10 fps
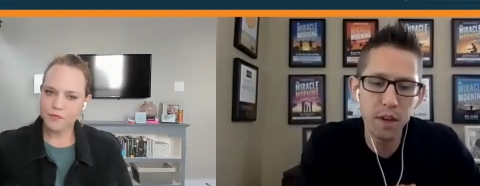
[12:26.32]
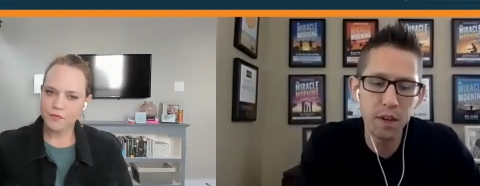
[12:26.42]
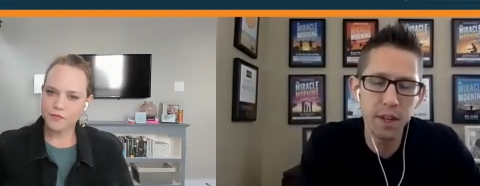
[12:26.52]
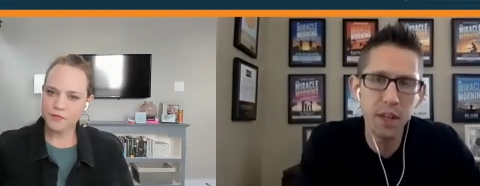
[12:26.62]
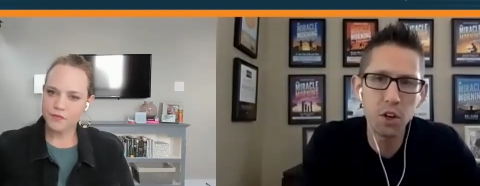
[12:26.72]
Speaker 1: to be
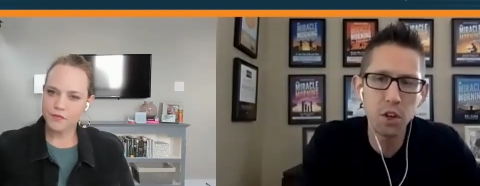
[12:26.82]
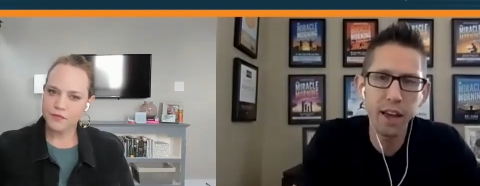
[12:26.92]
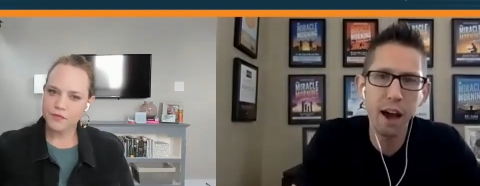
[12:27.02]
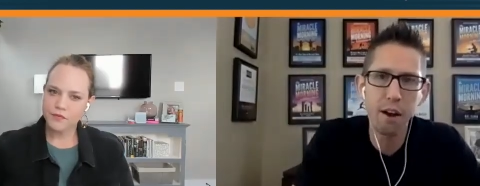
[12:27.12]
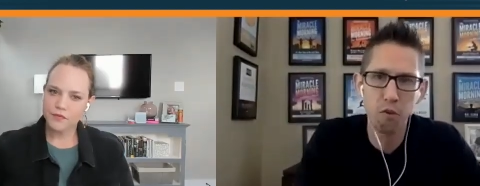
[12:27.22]

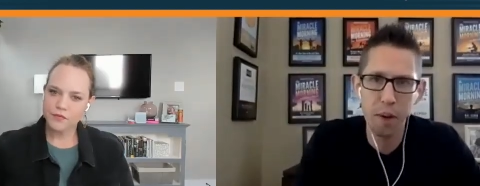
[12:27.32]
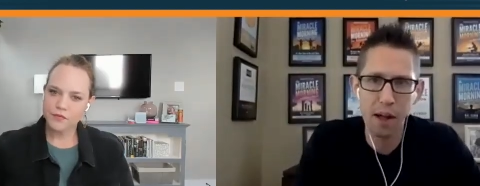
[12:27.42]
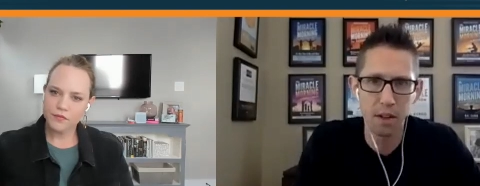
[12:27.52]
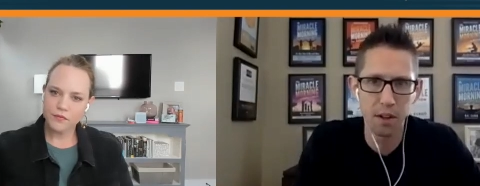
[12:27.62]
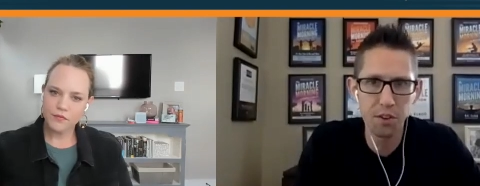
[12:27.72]
intentionally out of
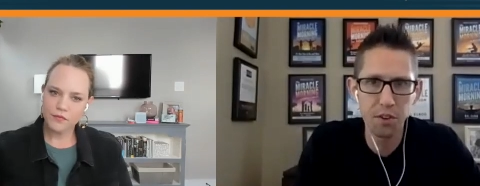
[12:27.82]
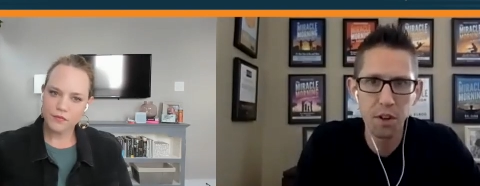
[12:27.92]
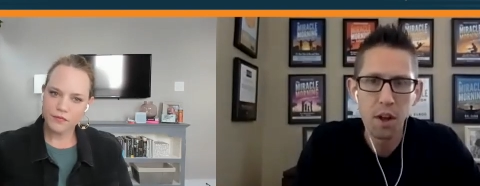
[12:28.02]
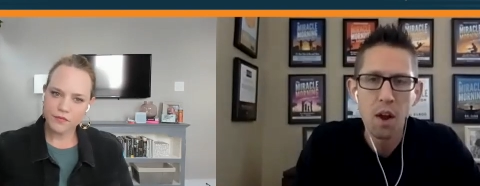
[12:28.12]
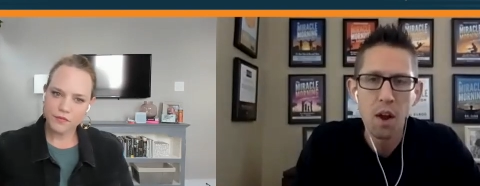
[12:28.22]
balance
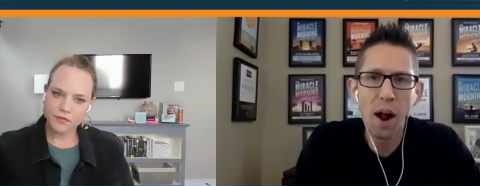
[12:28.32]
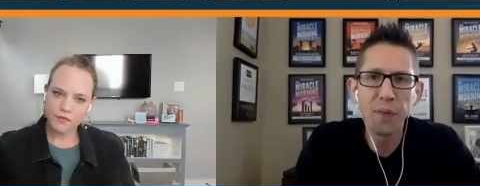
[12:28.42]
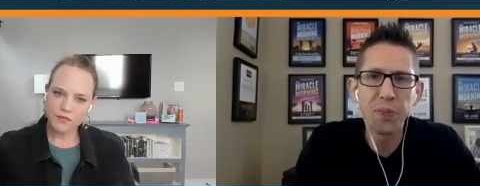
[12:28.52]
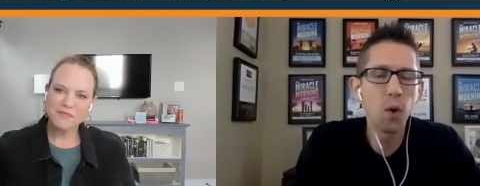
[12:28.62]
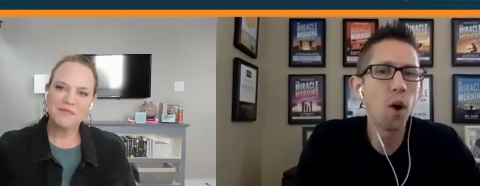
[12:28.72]

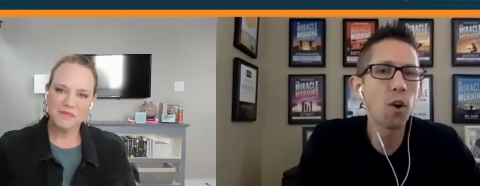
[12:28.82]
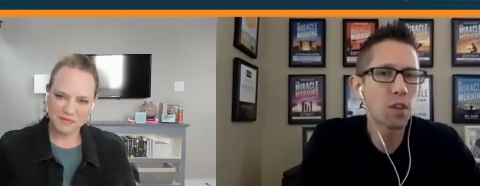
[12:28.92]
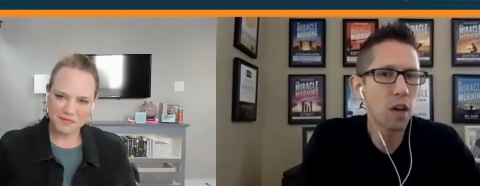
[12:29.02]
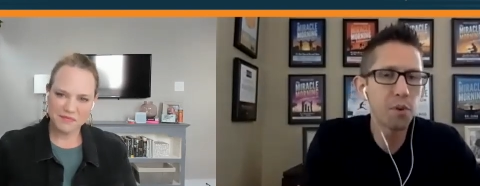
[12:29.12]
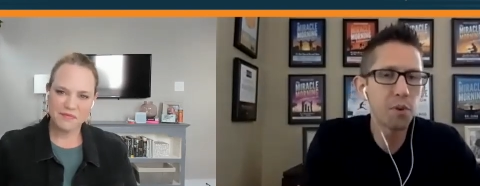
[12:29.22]
right? There are
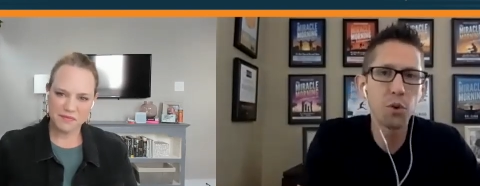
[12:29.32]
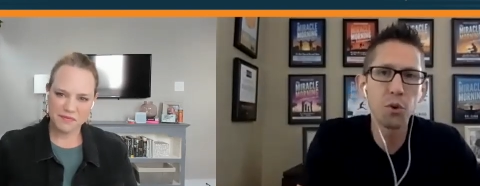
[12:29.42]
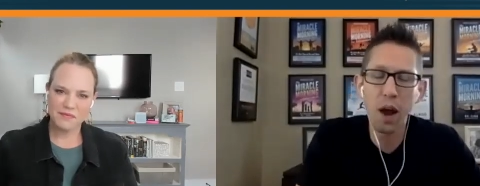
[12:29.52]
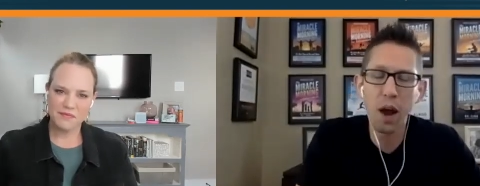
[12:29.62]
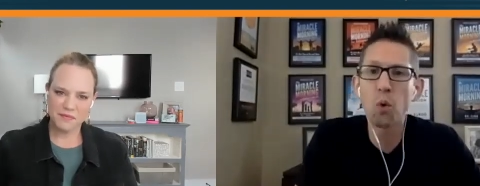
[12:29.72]
times to
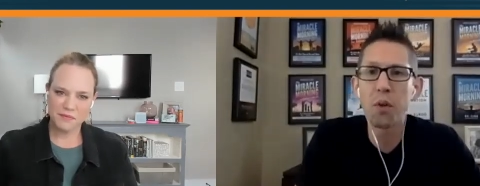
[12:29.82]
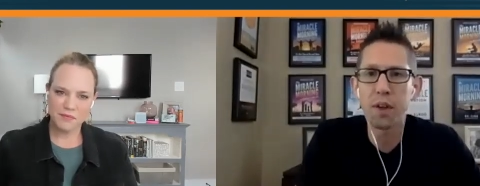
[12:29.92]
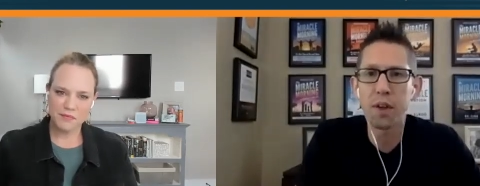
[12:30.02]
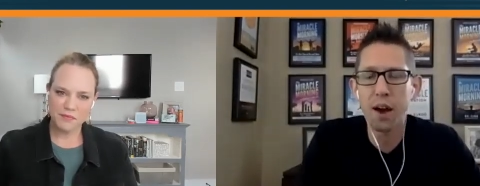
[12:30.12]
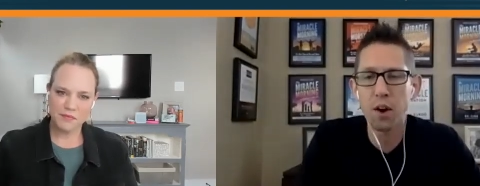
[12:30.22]
strike while
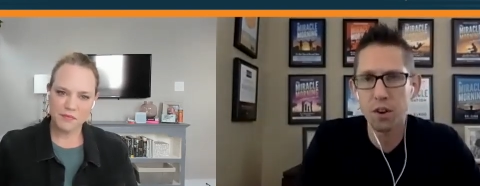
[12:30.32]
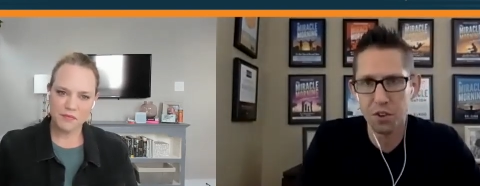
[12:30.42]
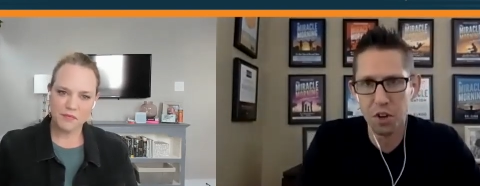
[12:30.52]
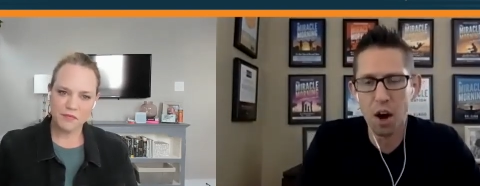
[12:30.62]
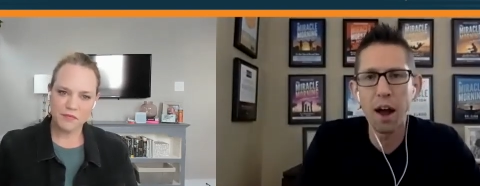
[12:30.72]
the iron is
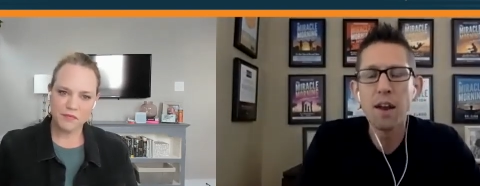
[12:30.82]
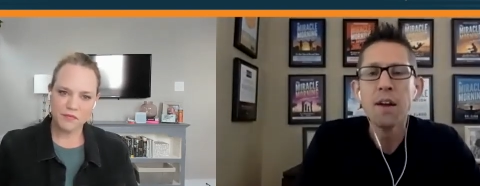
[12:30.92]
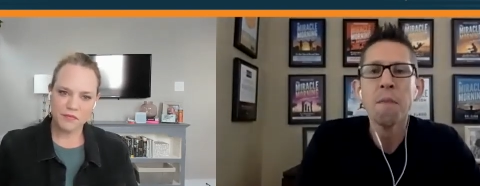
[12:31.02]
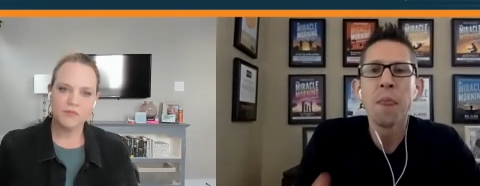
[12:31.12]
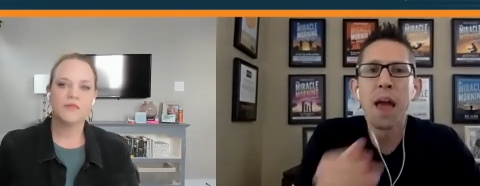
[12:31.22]
hot.
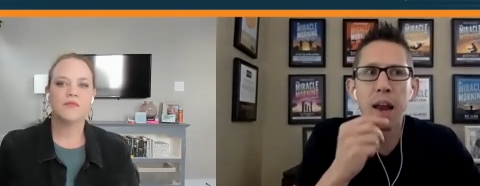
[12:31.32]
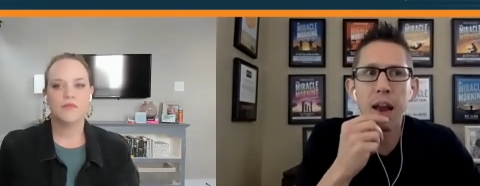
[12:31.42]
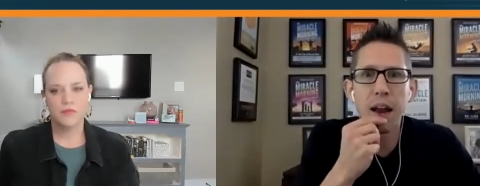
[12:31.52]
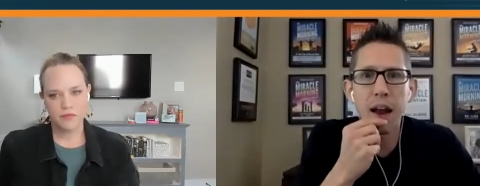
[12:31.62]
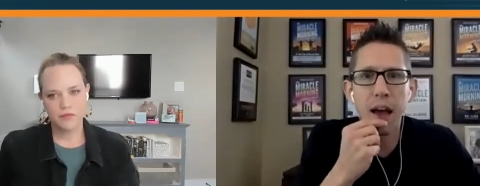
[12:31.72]
And, and,
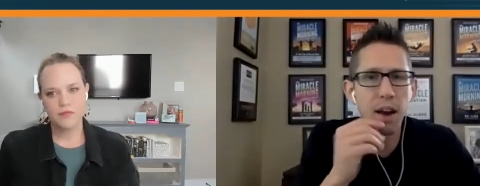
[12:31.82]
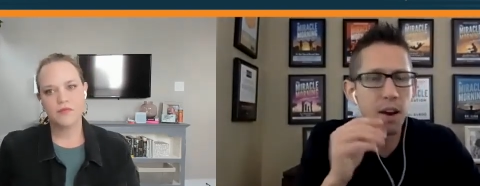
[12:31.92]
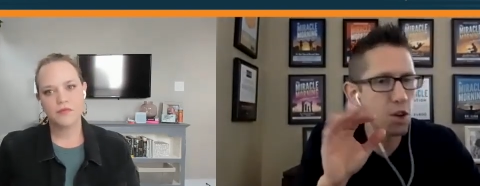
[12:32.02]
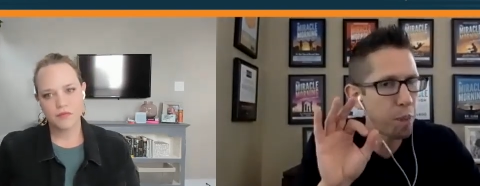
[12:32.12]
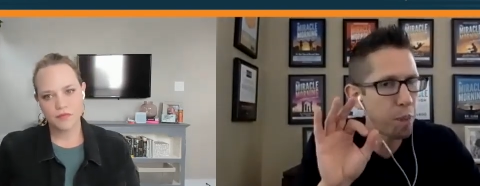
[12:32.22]
and
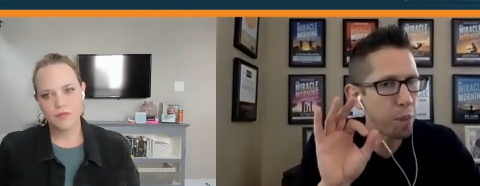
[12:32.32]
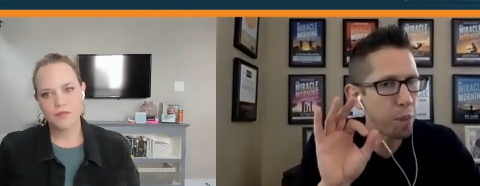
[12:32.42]
especially